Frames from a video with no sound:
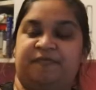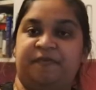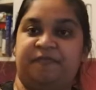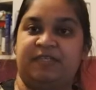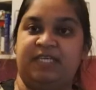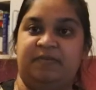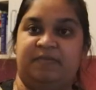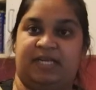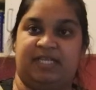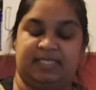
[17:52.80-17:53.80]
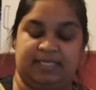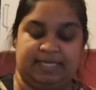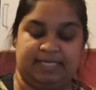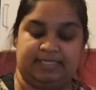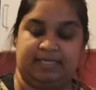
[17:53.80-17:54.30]
15 minutes
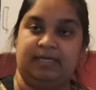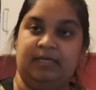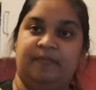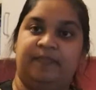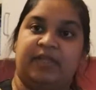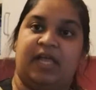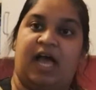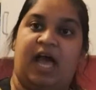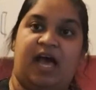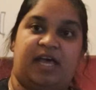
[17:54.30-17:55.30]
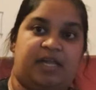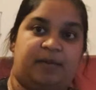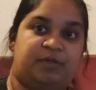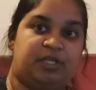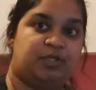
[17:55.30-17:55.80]
later, and
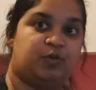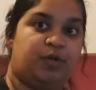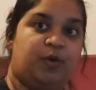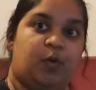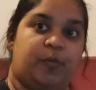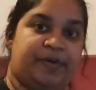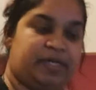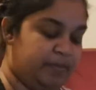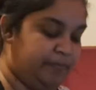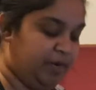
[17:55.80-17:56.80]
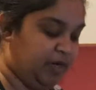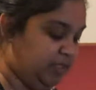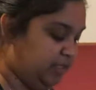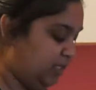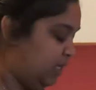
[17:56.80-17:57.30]
I'm just going to open the
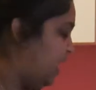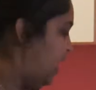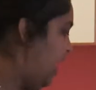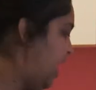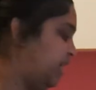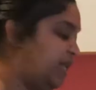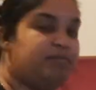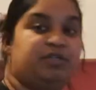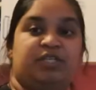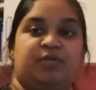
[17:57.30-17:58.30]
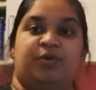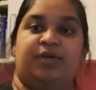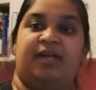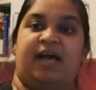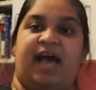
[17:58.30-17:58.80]
pot and I'm just
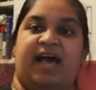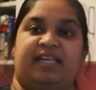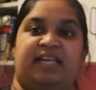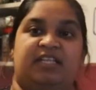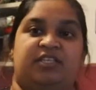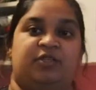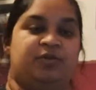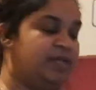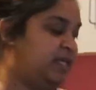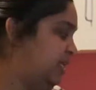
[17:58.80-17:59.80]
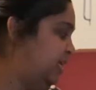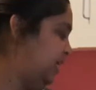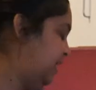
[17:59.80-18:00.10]
going to add that zucchini